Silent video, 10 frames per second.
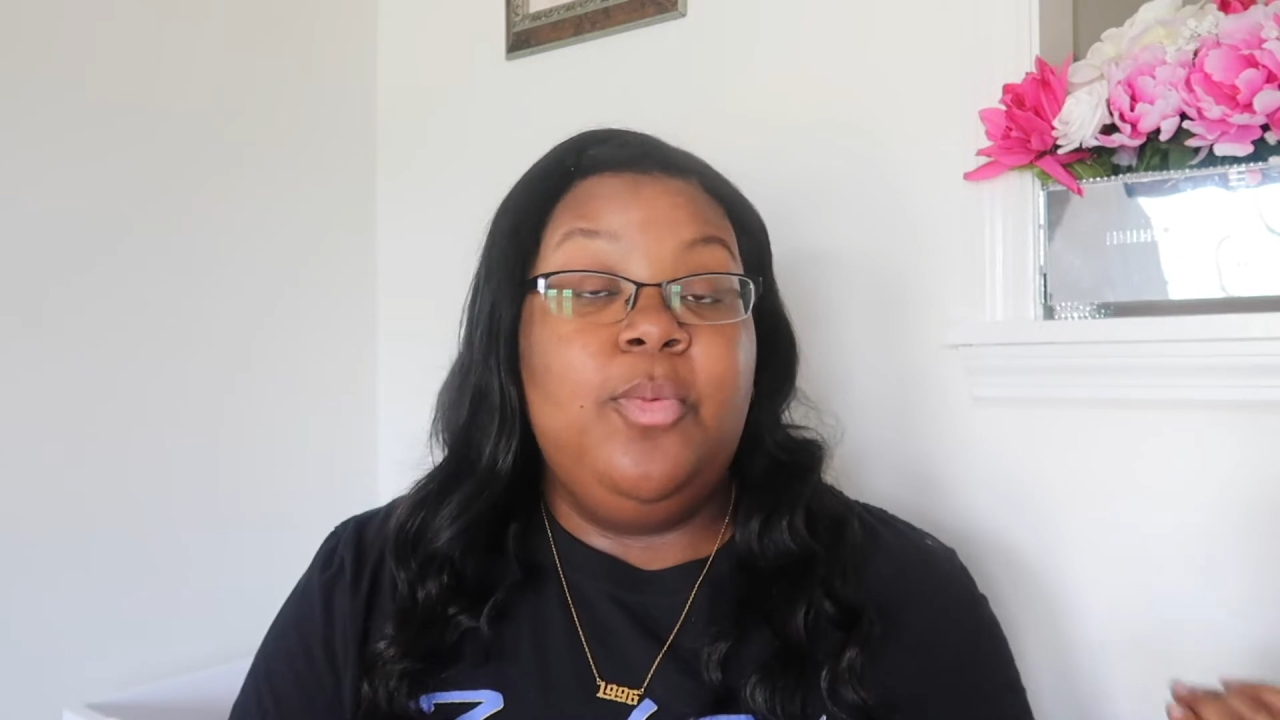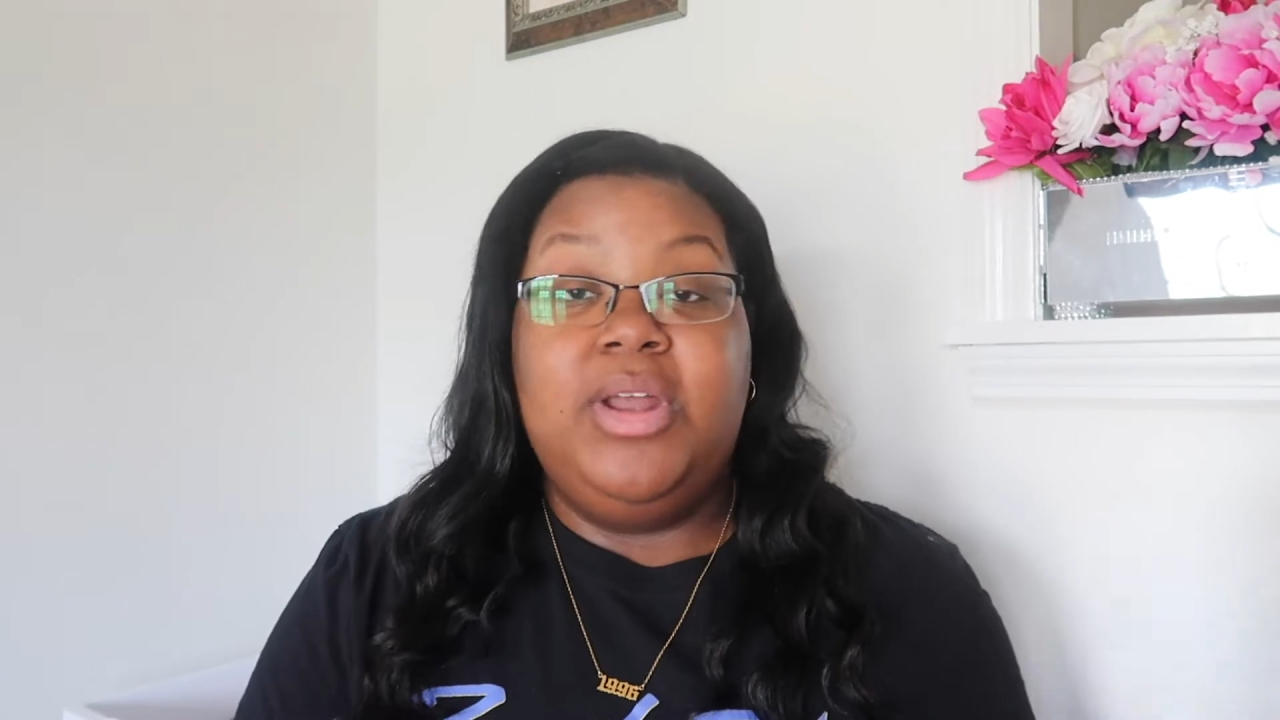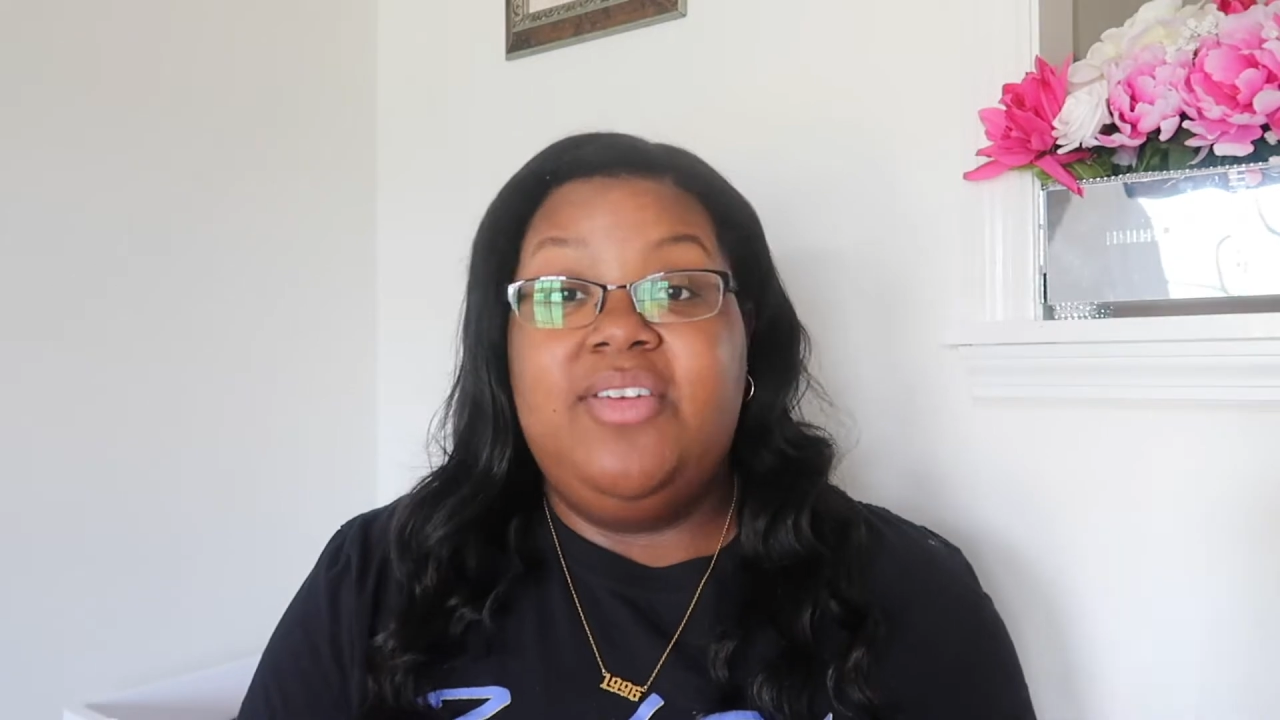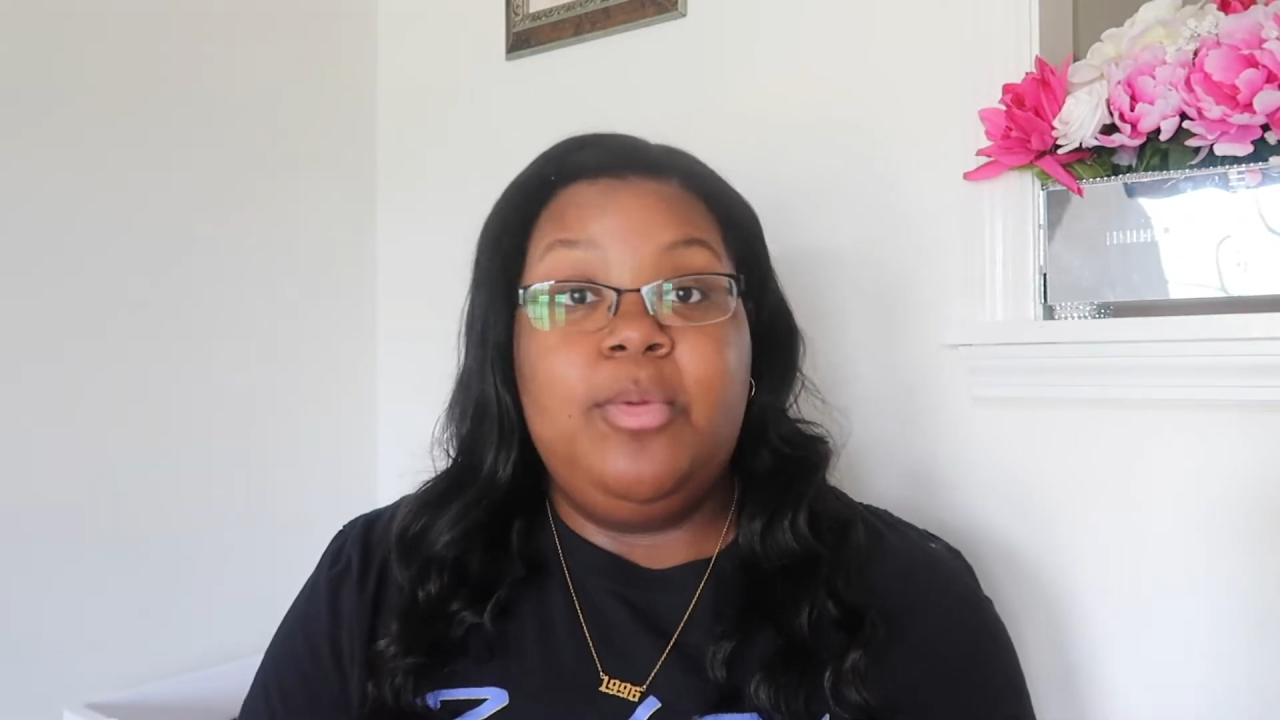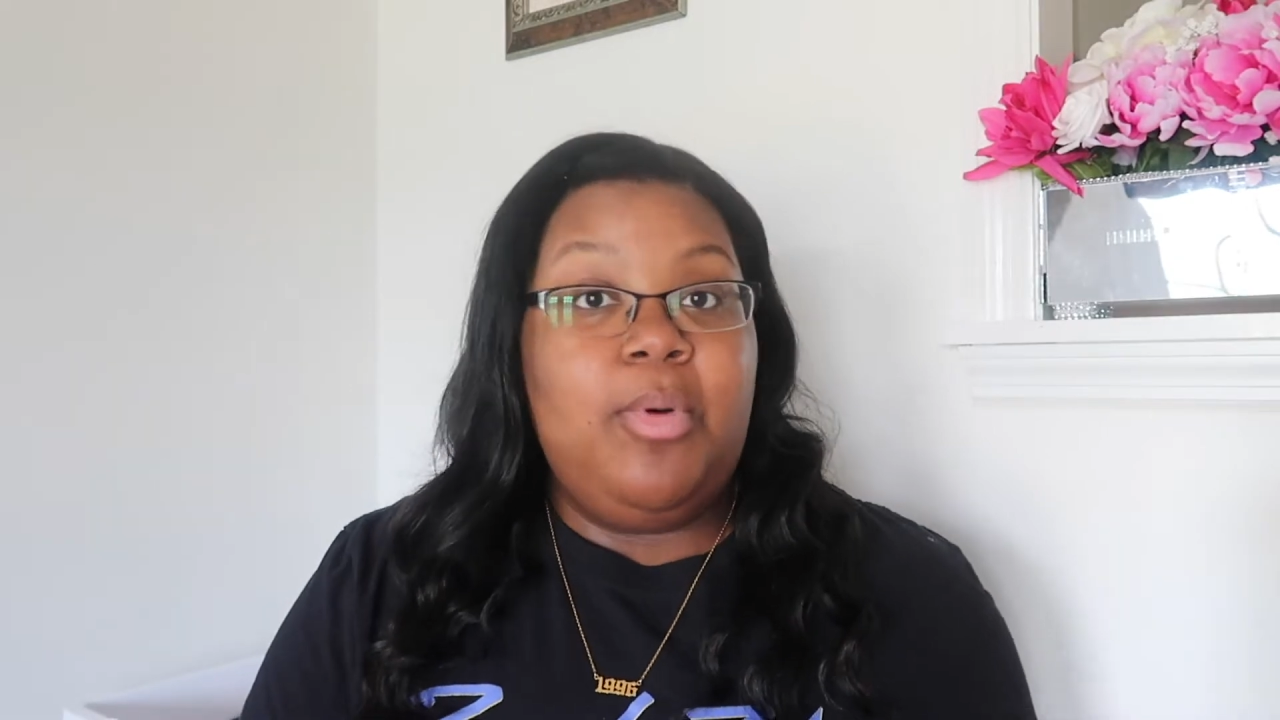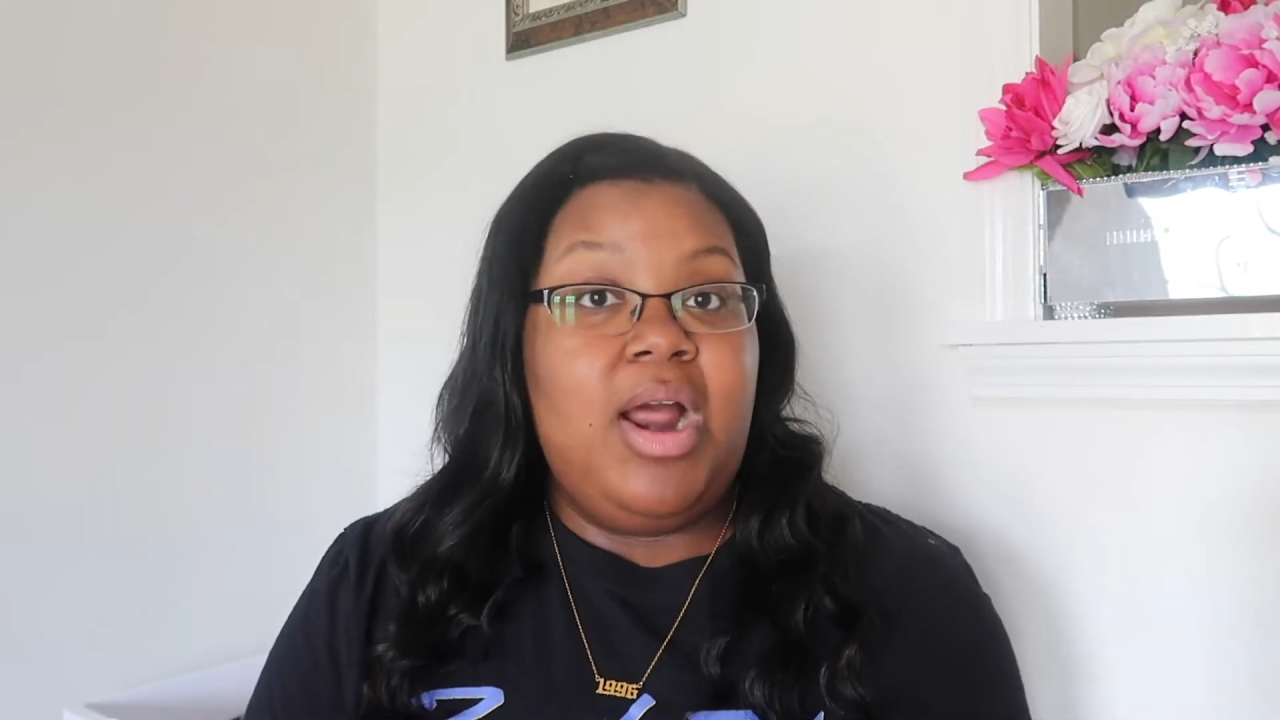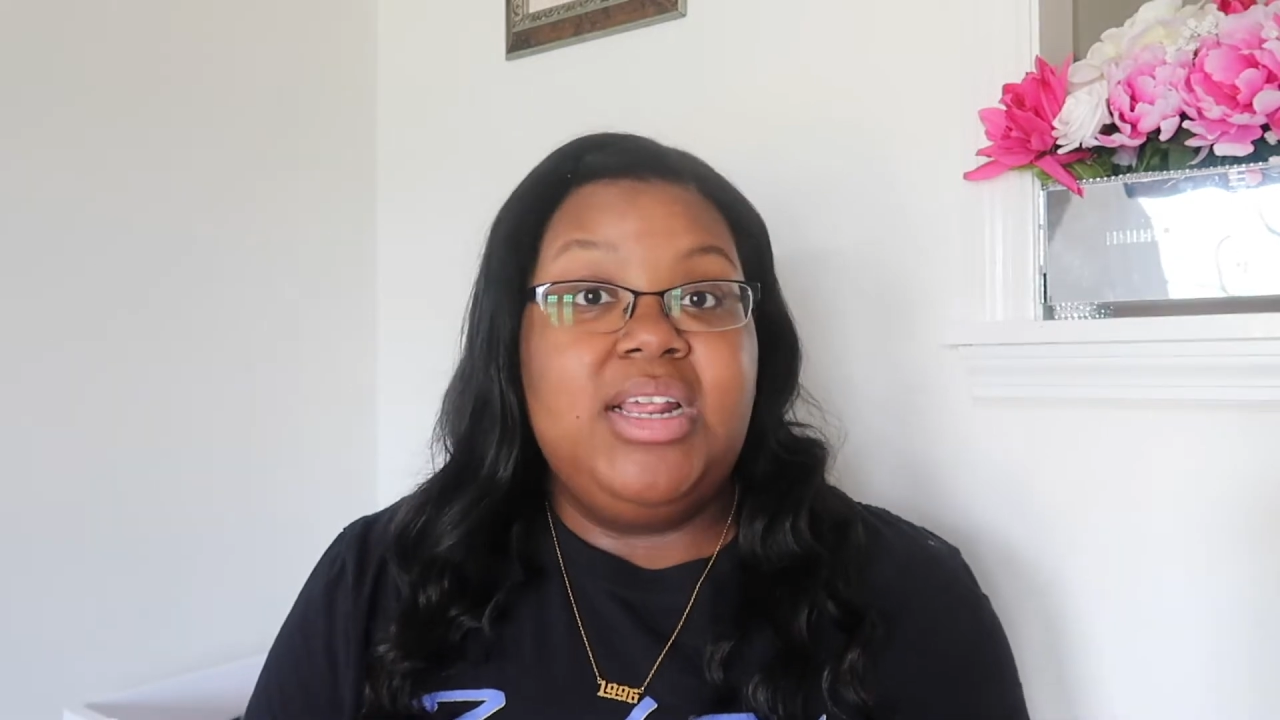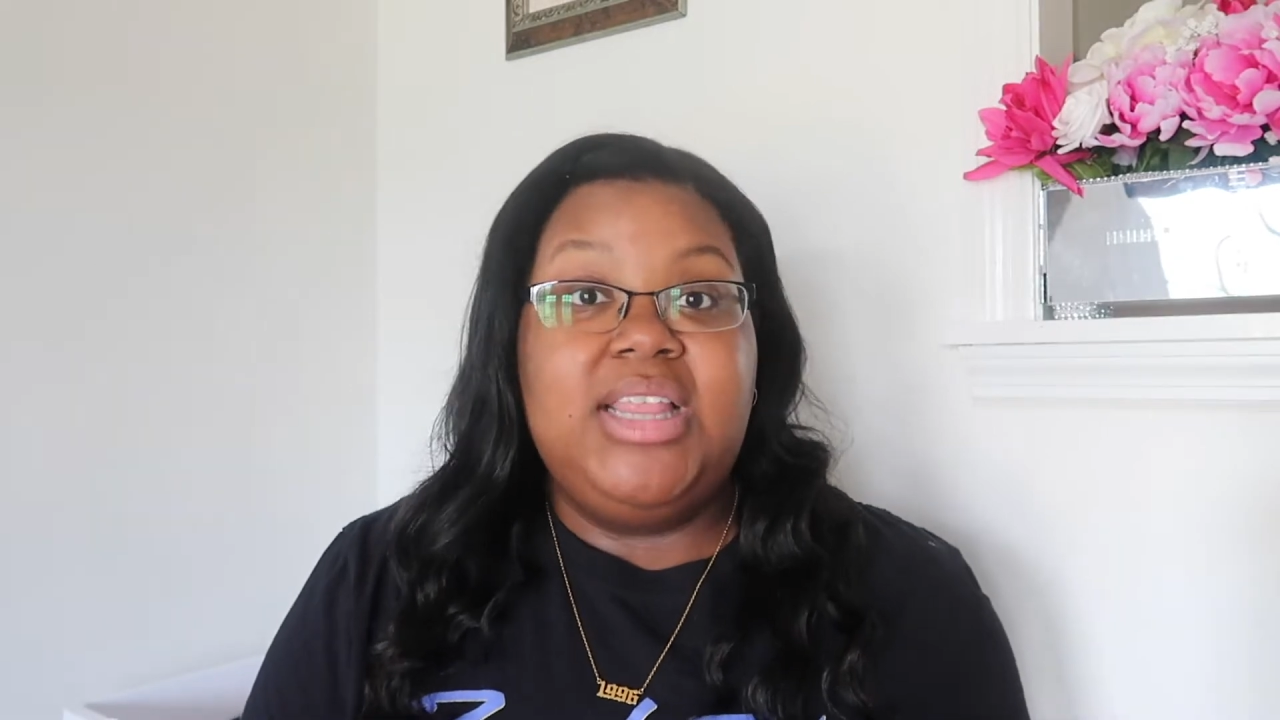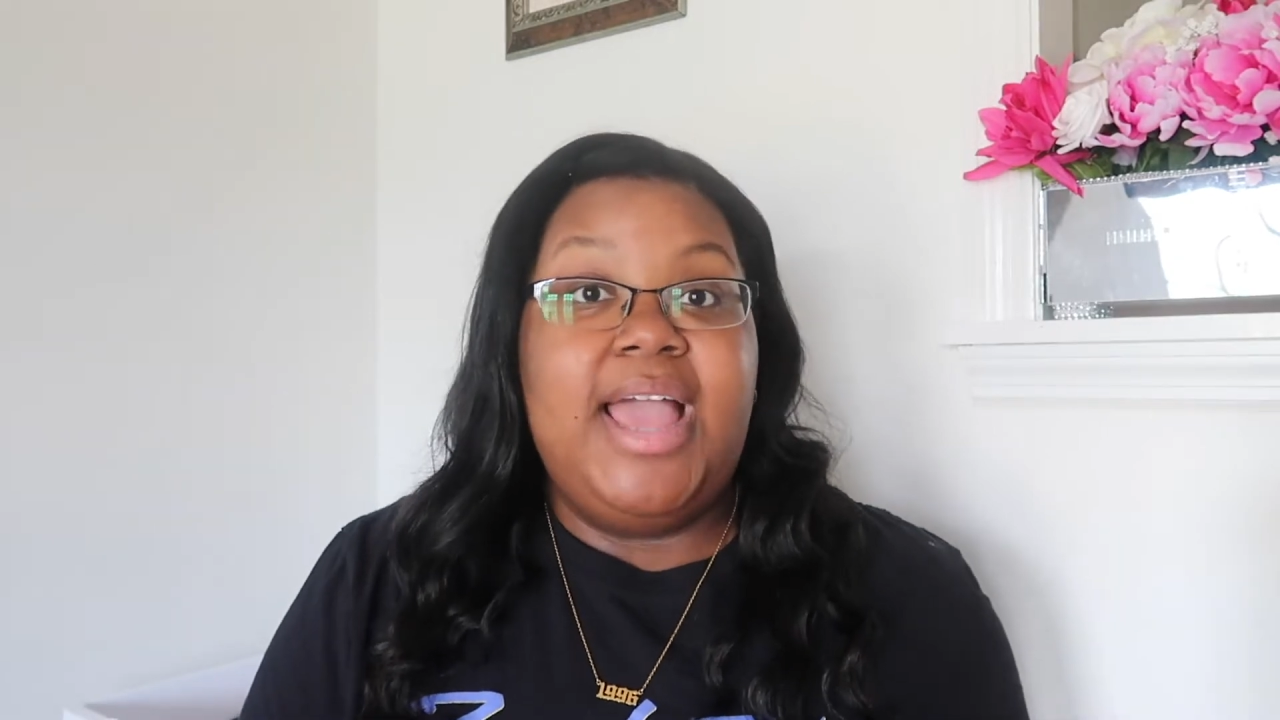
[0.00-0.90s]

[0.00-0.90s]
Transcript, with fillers: whatever product